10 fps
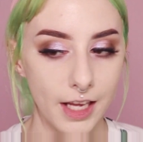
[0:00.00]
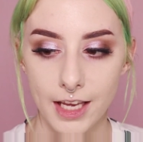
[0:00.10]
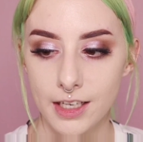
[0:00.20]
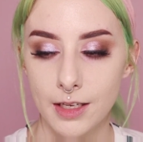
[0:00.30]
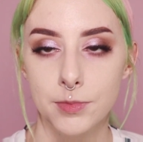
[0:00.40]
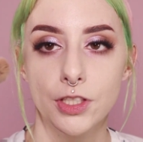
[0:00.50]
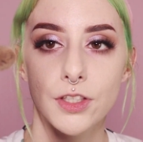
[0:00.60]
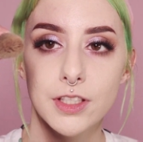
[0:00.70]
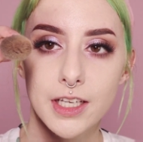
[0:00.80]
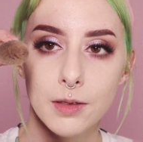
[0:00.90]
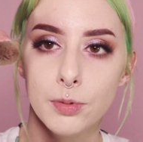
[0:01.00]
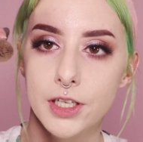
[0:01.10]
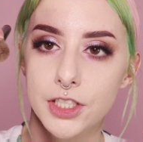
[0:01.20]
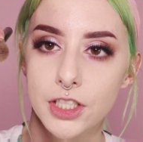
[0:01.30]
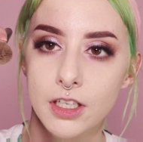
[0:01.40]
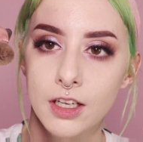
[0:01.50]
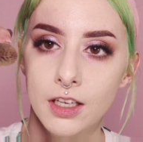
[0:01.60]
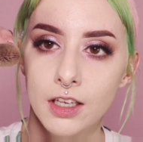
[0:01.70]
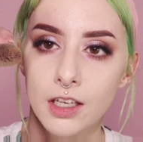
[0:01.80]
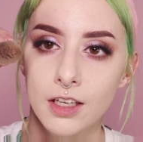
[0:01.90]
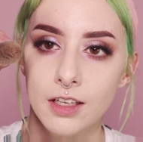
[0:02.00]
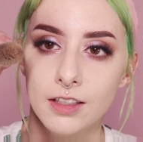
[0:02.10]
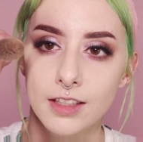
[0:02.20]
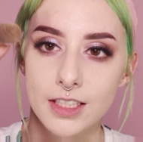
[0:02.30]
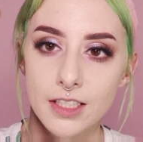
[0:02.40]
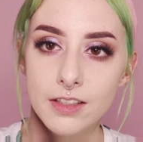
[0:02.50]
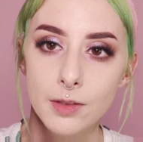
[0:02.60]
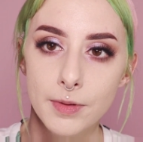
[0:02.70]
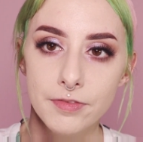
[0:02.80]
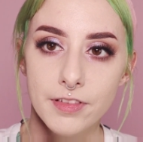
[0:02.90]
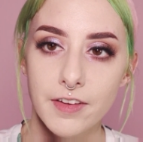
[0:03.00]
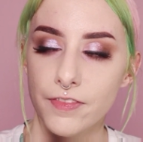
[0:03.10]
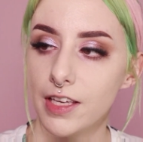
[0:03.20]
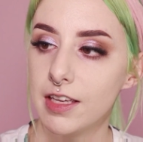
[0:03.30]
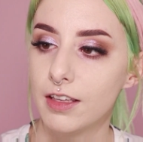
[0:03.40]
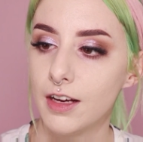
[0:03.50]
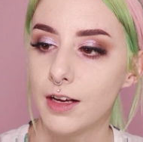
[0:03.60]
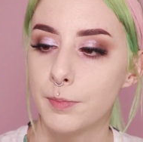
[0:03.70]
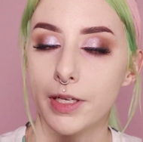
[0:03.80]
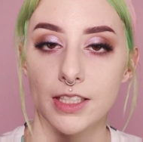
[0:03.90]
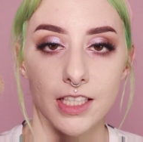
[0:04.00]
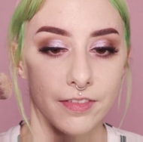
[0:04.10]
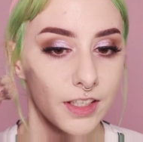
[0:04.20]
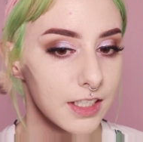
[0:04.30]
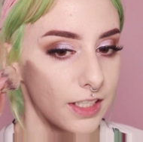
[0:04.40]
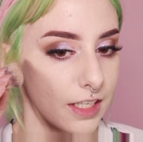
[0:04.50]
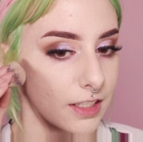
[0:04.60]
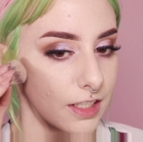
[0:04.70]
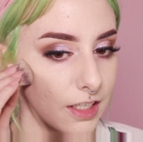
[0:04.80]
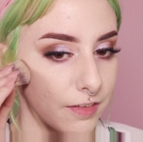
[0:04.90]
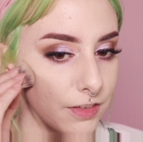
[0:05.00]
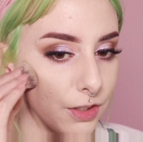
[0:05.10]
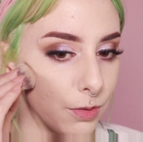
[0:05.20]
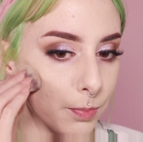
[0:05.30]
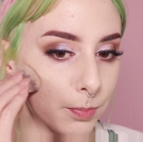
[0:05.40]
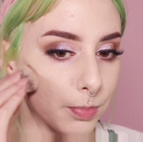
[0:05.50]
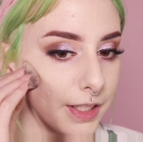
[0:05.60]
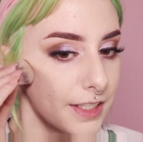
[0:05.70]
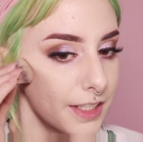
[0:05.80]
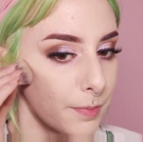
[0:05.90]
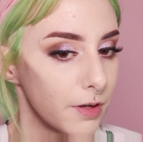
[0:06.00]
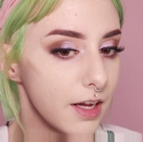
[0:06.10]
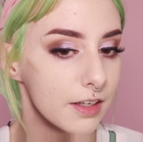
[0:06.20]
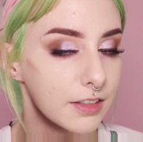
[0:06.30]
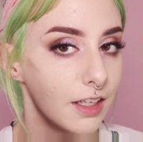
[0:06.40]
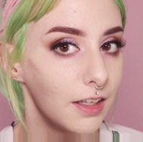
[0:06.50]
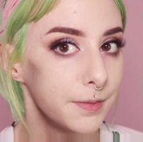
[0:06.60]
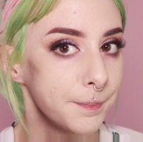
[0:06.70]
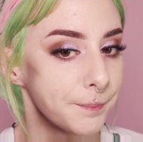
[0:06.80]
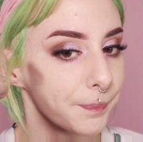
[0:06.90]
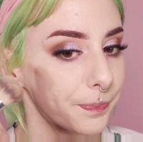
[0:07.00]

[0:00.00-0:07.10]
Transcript: and I'm just using a brush that's a little bit fluffy, but it's definitely dense enough to place the product on.